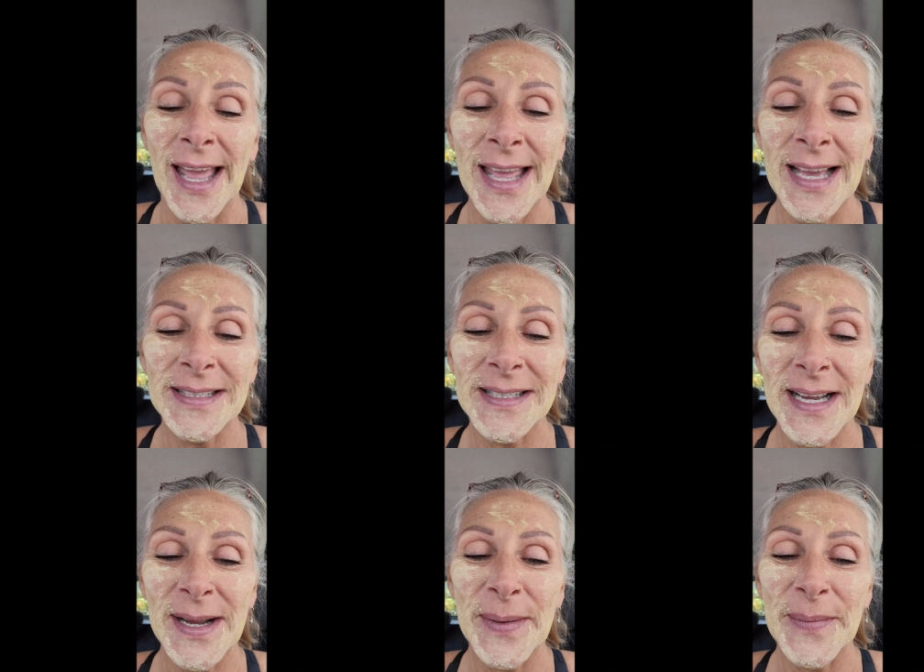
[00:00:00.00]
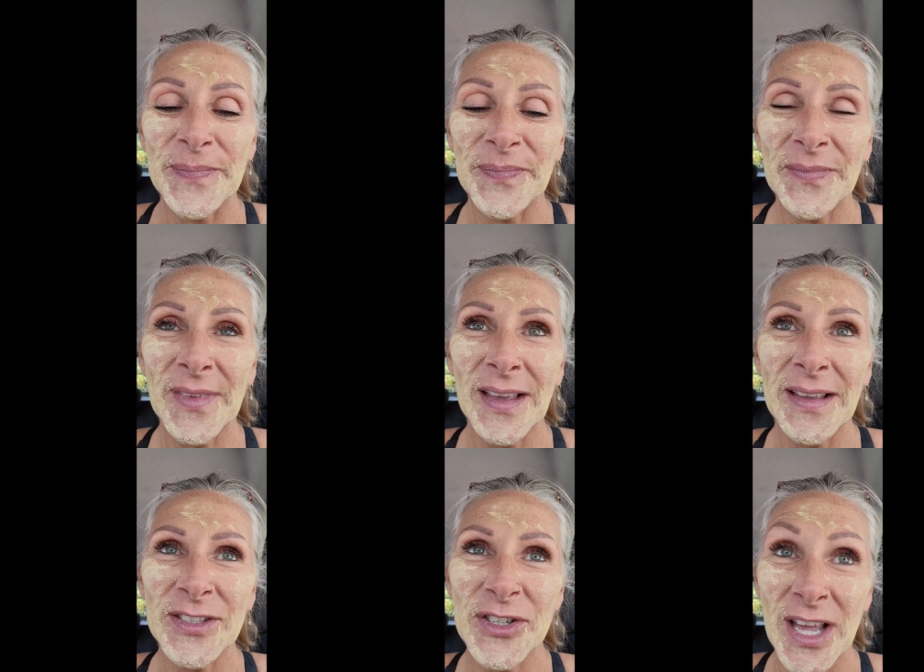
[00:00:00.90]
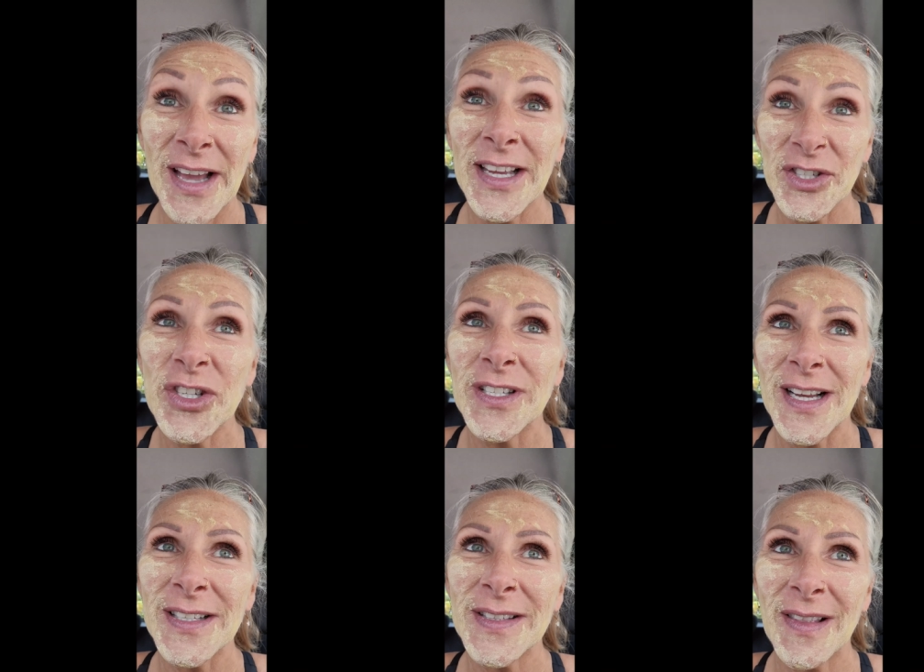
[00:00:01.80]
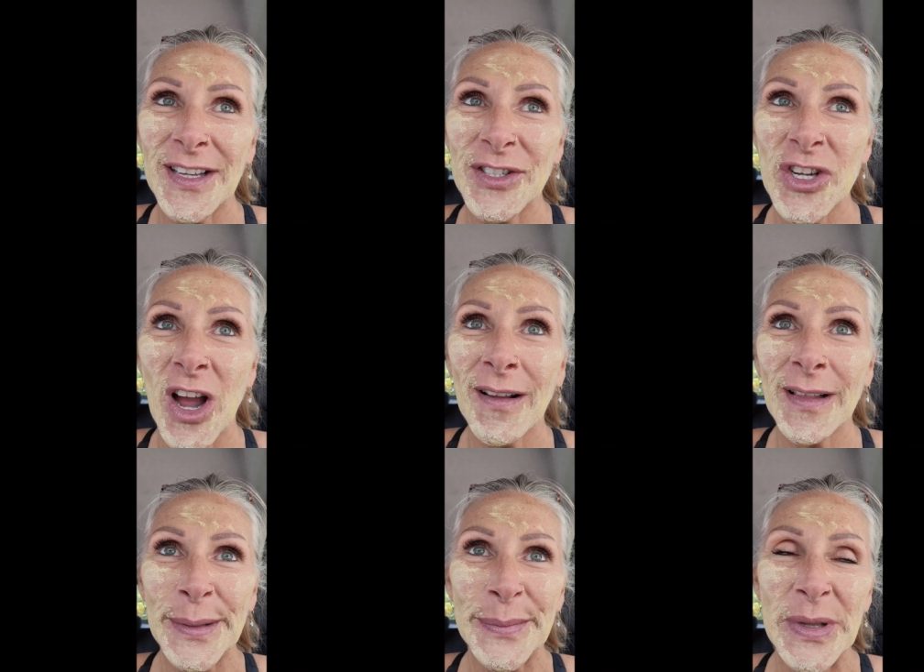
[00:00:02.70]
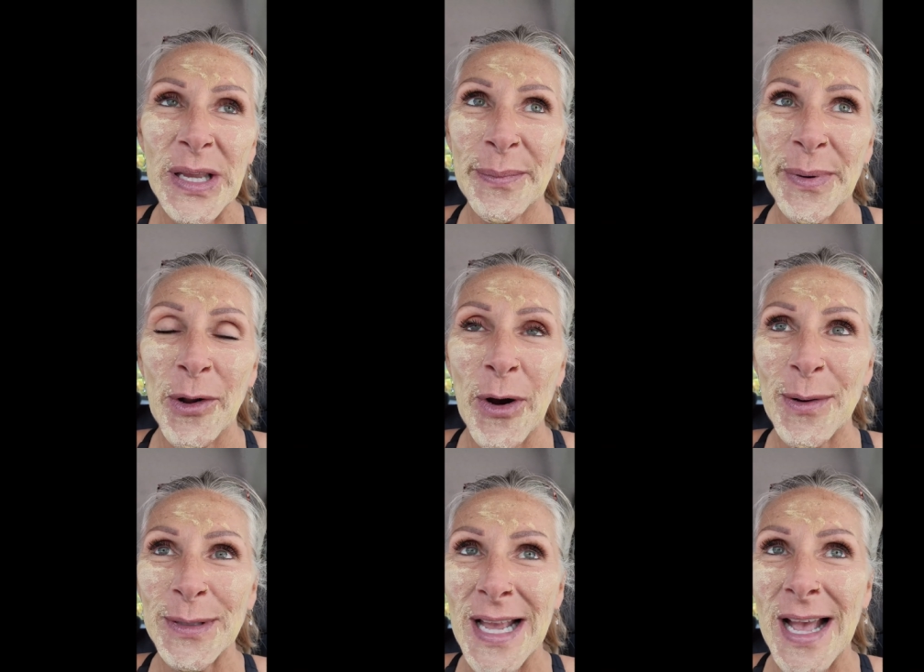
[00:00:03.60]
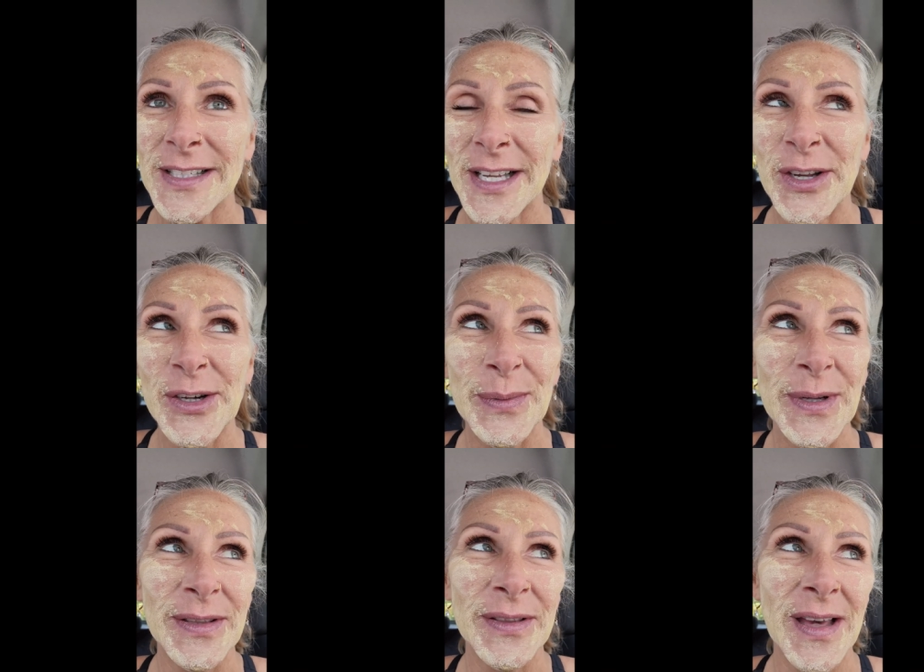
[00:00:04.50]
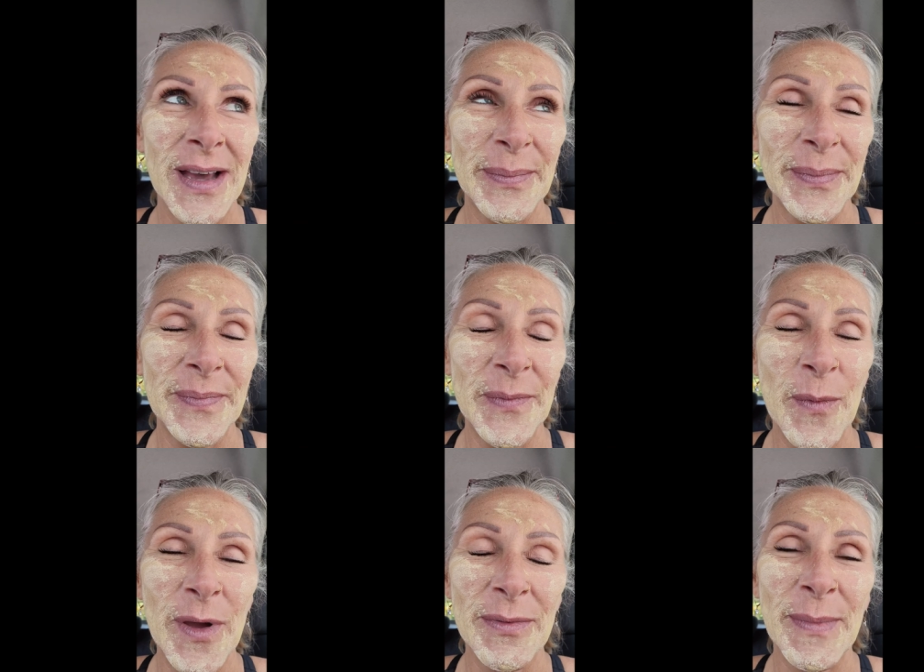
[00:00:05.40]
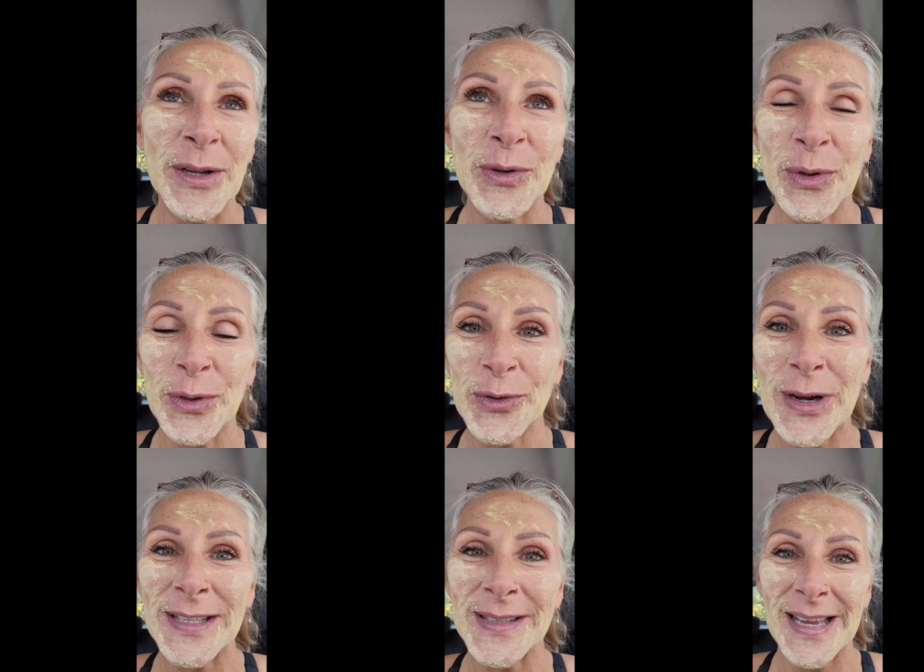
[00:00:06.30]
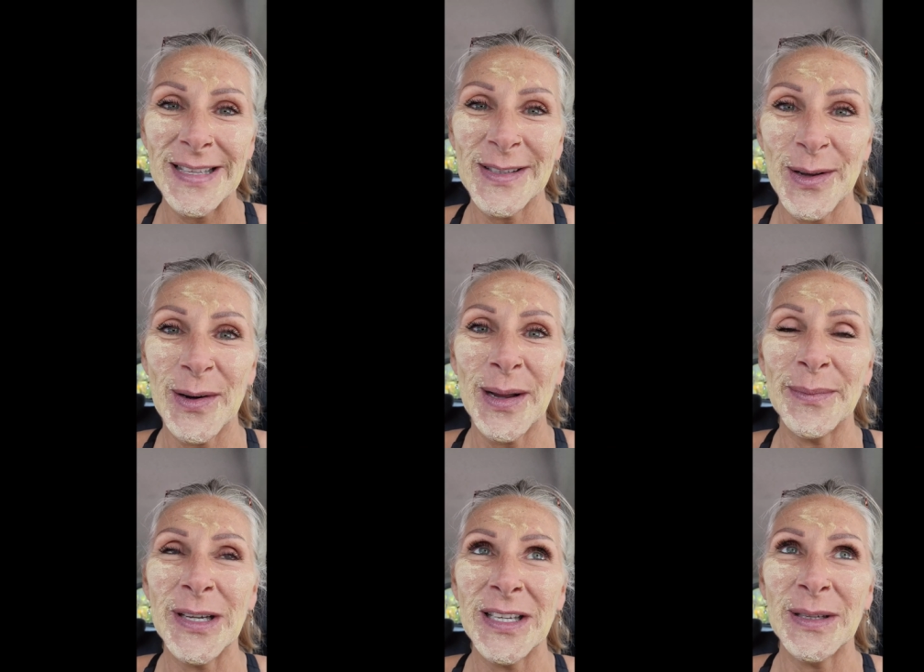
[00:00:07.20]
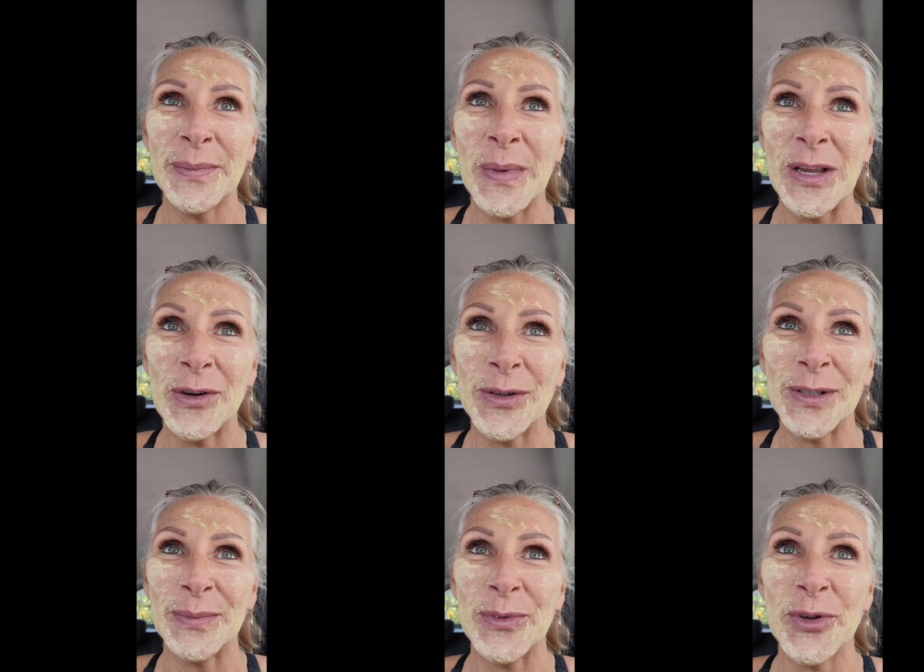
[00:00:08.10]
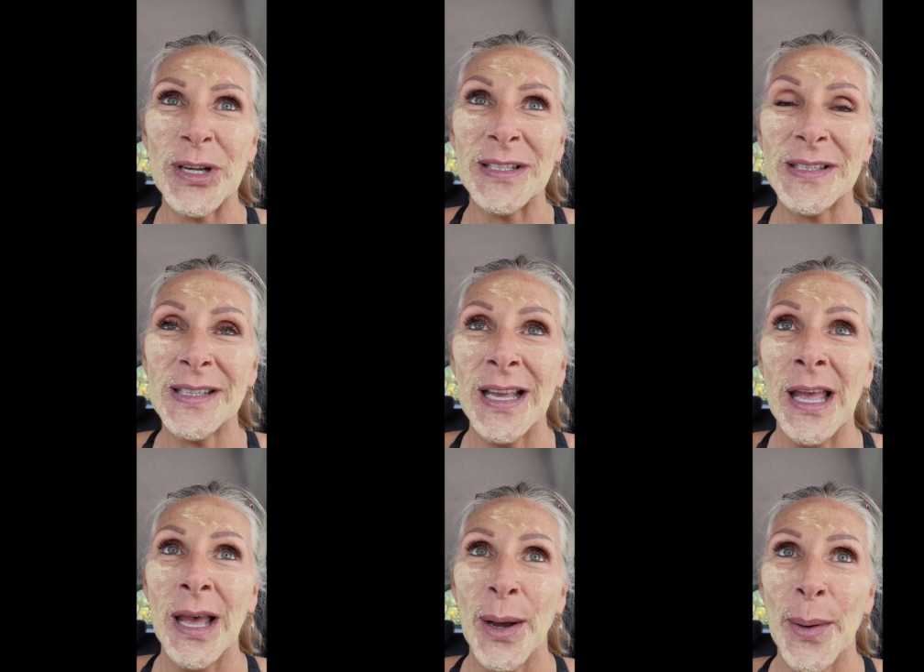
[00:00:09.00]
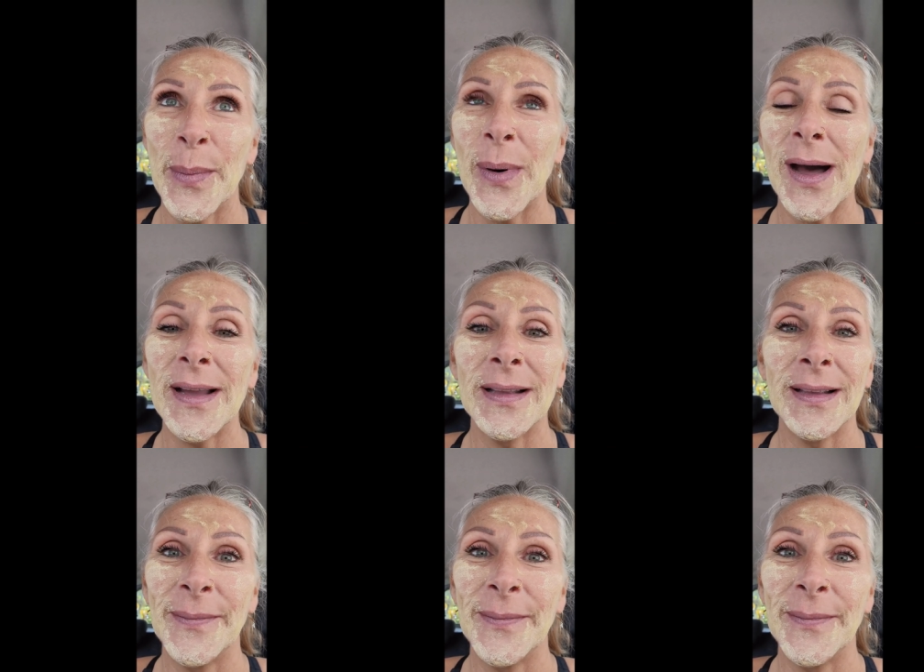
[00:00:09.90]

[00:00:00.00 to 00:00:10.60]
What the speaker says: And I guess she does like chocolate and peanut butter. I was asking her with my Google Translate, so I'm gonna make her some treats. But